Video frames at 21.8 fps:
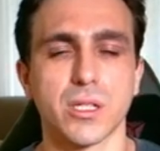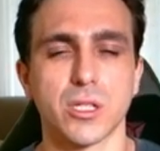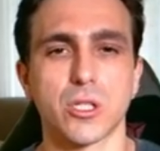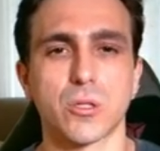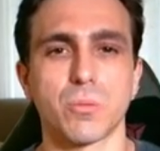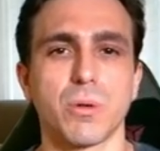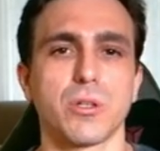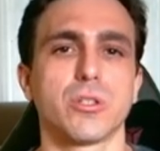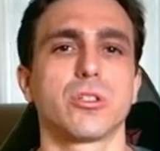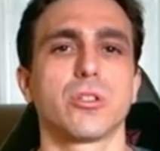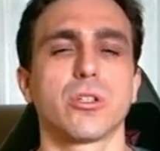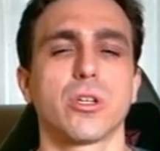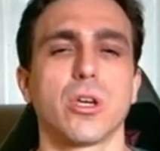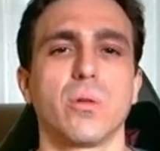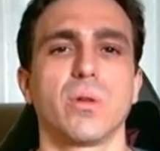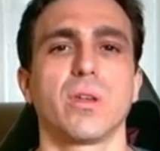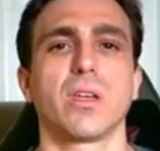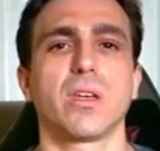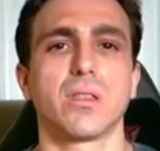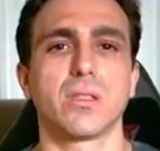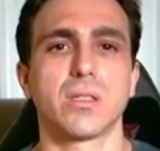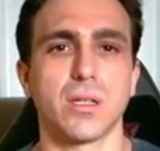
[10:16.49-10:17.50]
especially
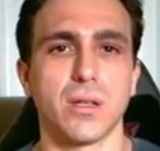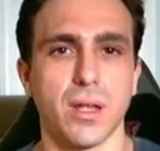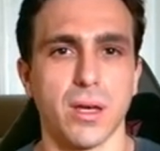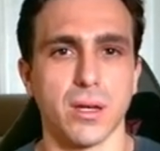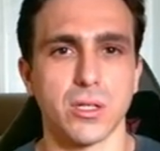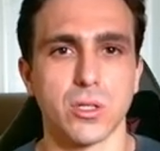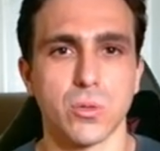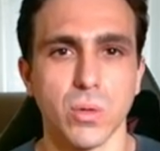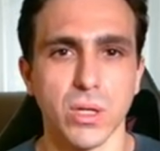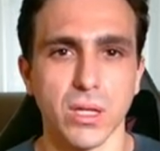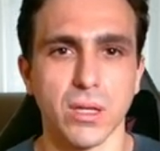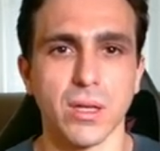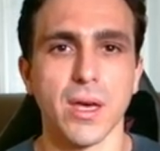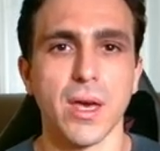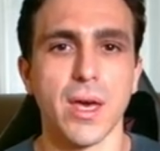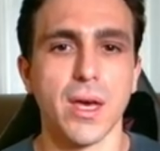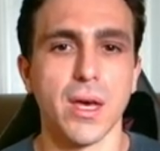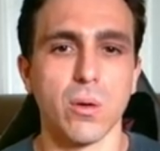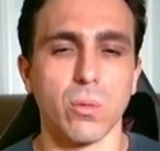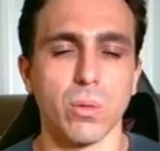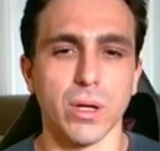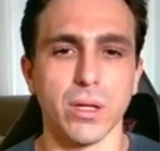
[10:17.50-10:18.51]
going into next week
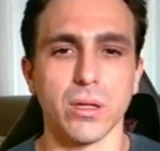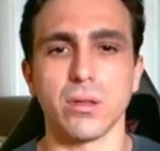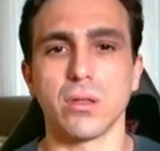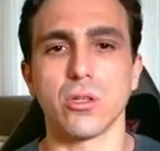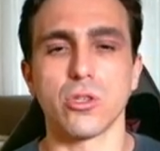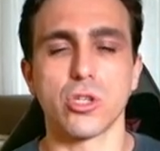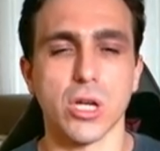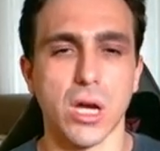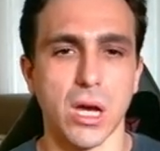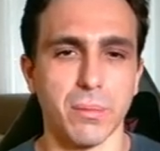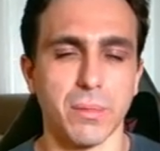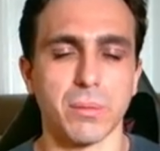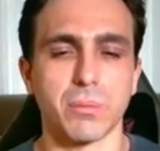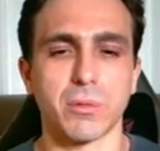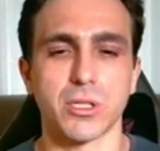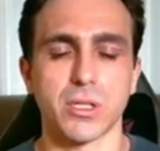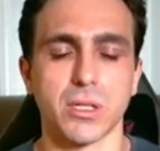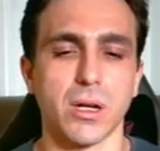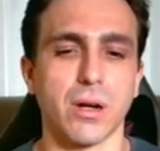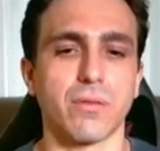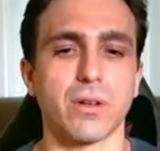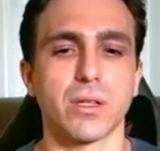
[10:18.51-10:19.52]
with the job
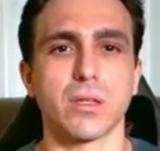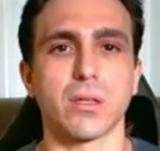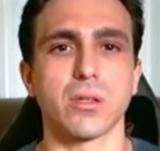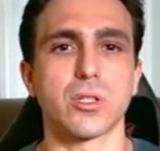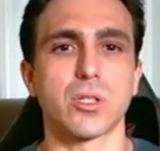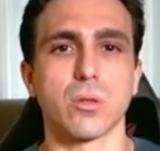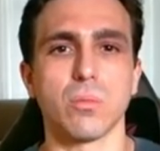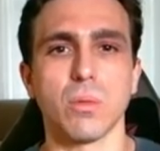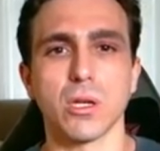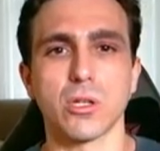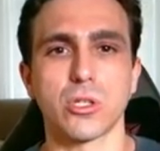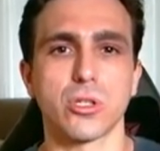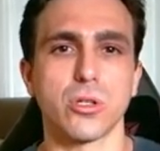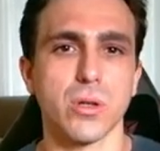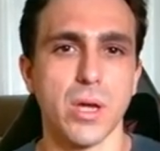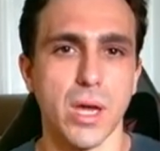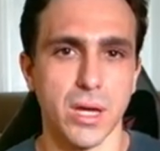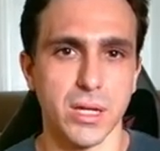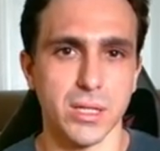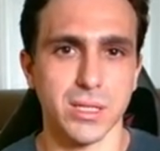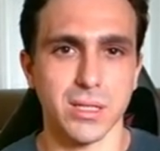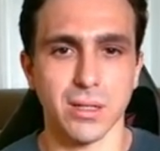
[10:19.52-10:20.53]
numbers and everything. So make sure you
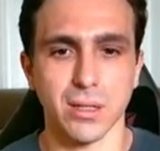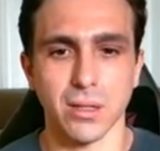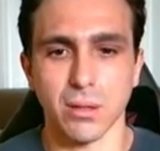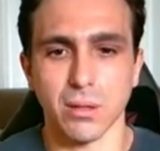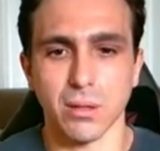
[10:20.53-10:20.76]
guys,